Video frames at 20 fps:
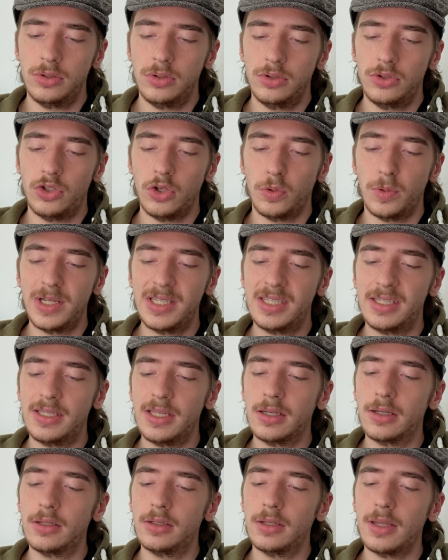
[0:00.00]

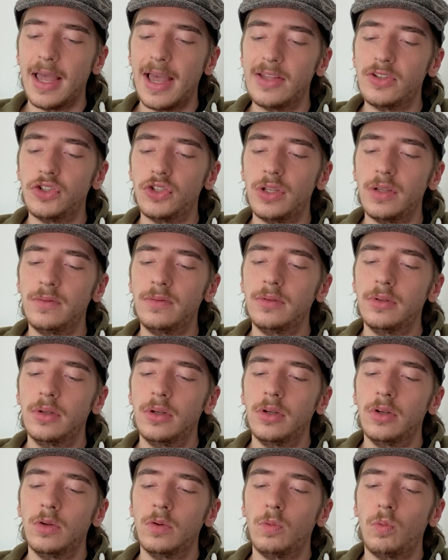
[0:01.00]
Juristic, adjective,
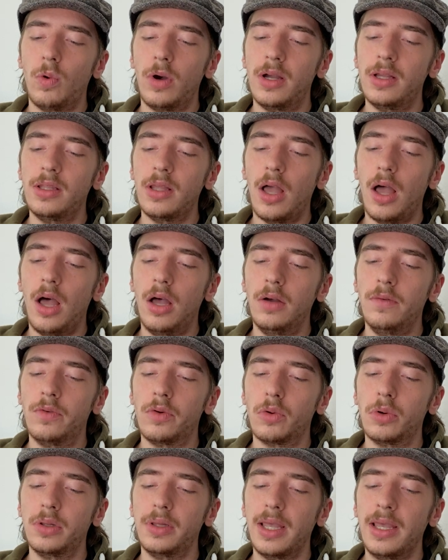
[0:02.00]
1 of
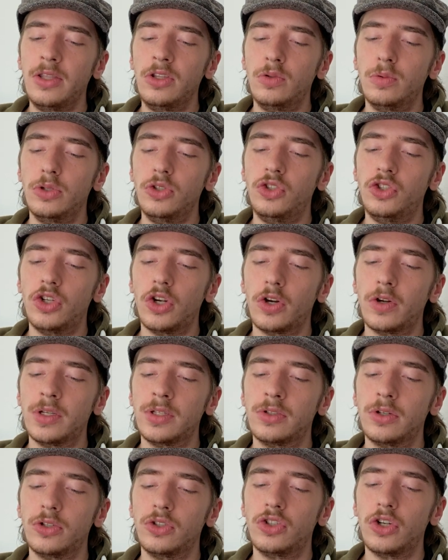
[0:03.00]
or relating to a
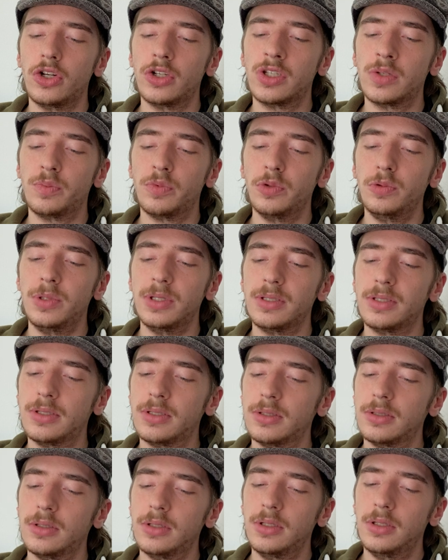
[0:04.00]
jurist or
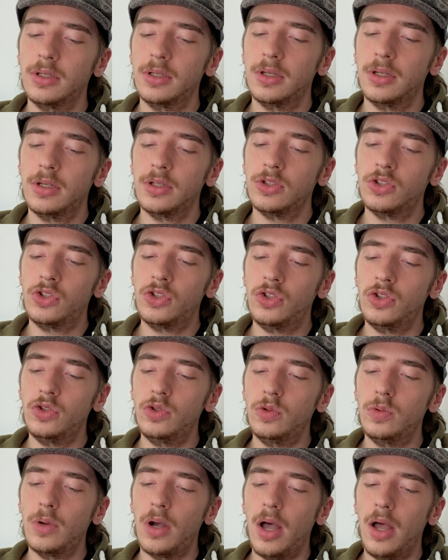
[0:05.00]
jurisprudence.
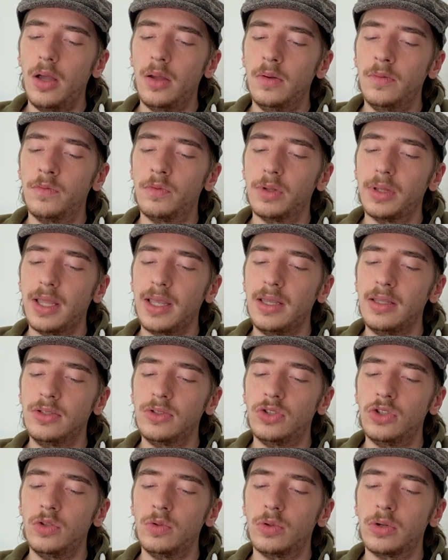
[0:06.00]
2 of
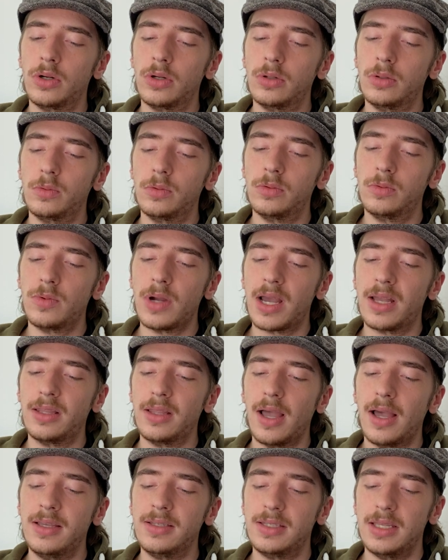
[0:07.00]
relating to or
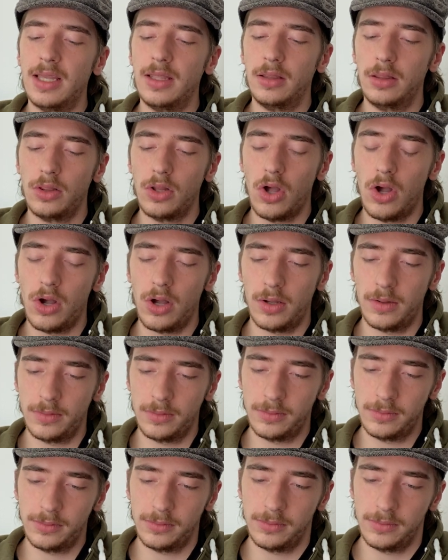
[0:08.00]
recognized in law.
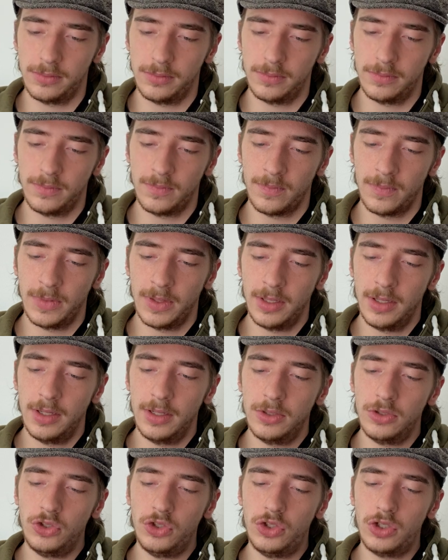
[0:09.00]

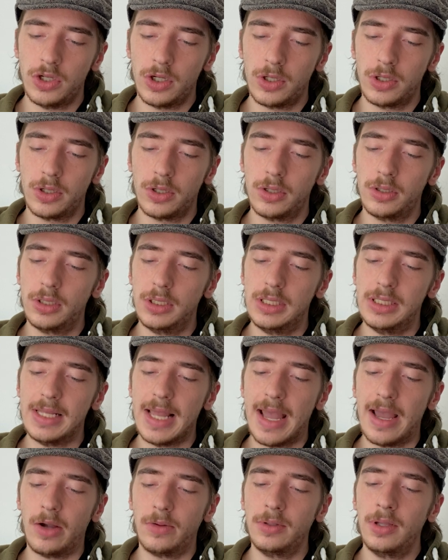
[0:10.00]
Juror,
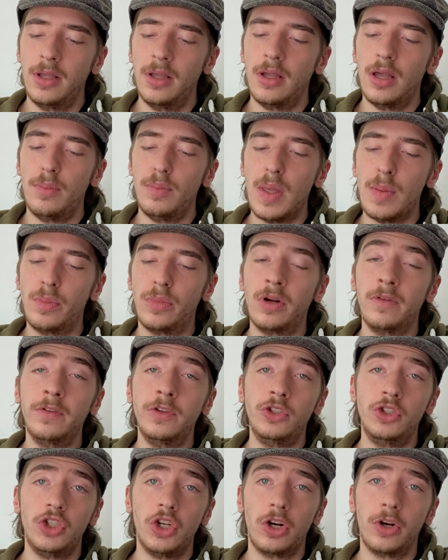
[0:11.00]
noun, a member of
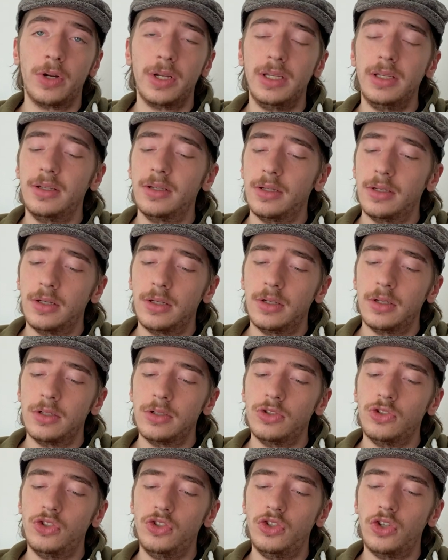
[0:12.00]
a jury.
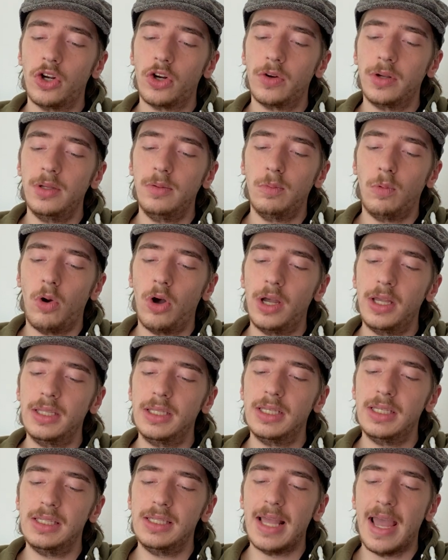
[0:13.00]
Jury
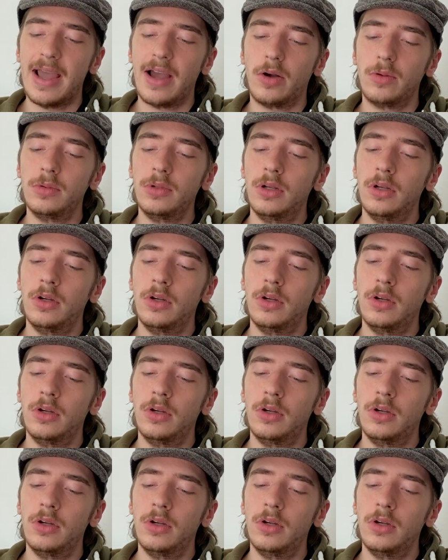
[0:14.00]
1, noun,